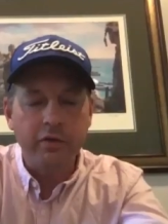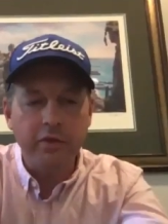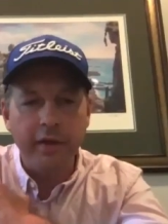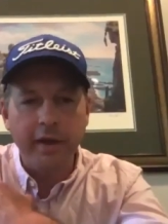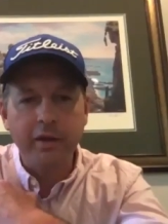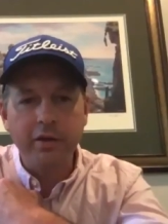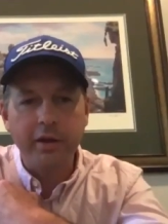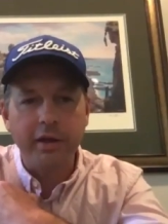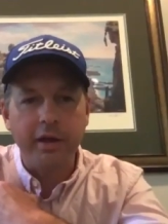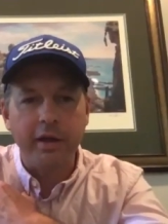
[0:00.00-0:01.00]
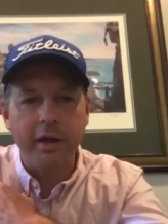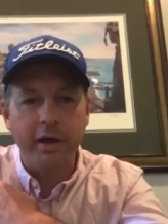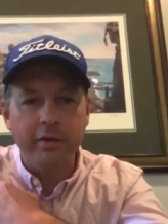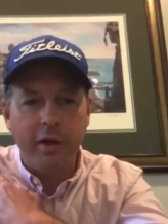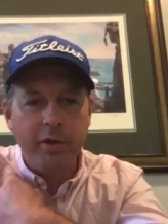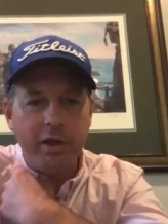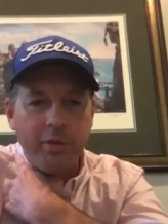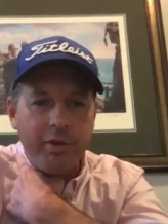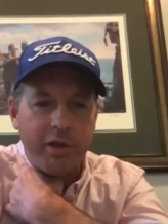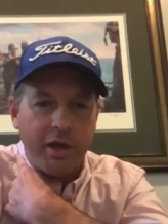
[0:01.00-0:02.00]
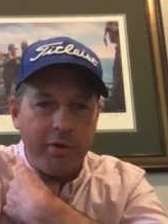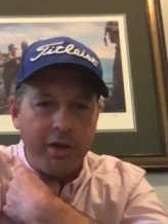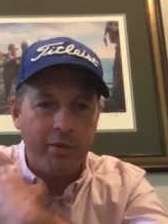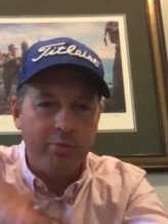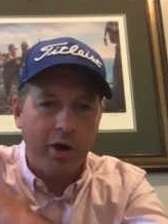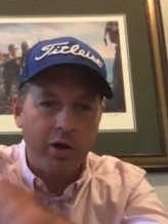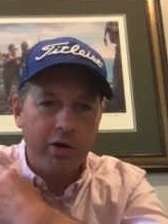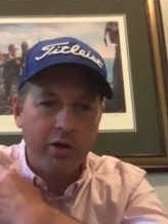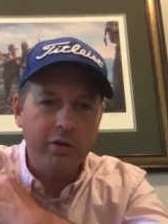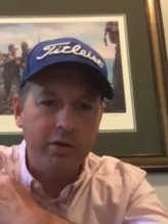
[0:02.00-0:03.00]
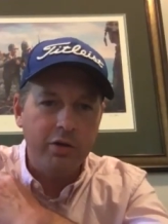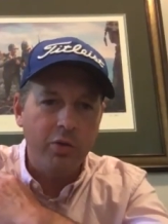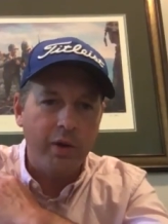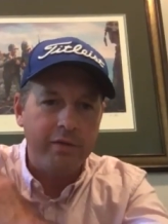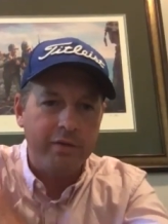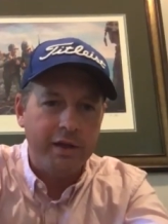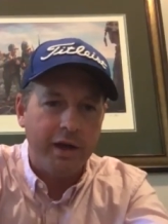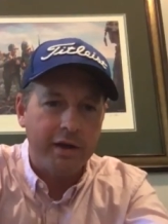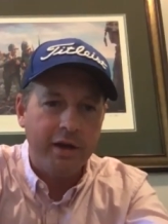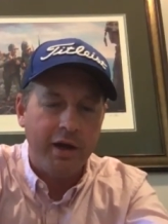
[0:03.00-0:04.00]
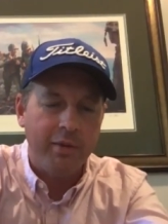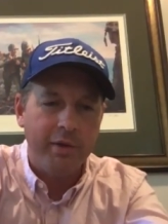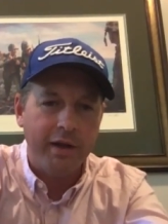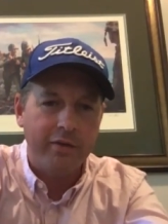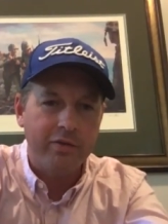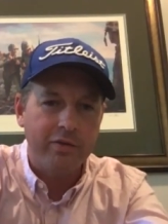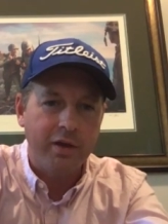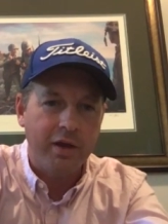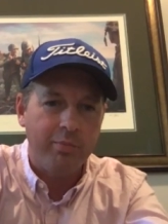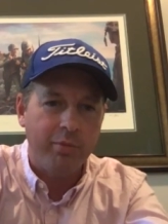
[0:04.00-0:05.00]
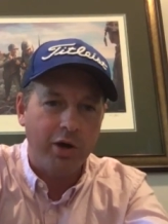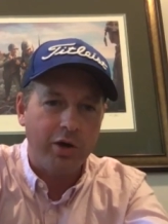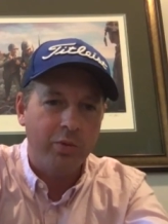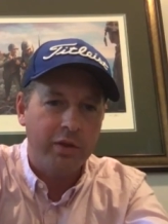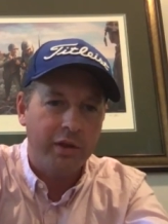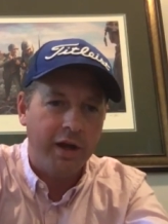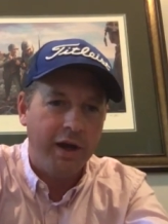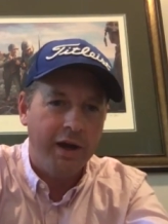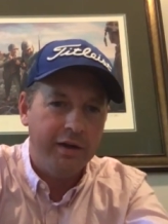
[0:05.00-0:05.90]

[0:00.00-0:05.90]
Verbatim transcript: So they can look at uh, www.martinuav.com, and that's uh, Martin with an I.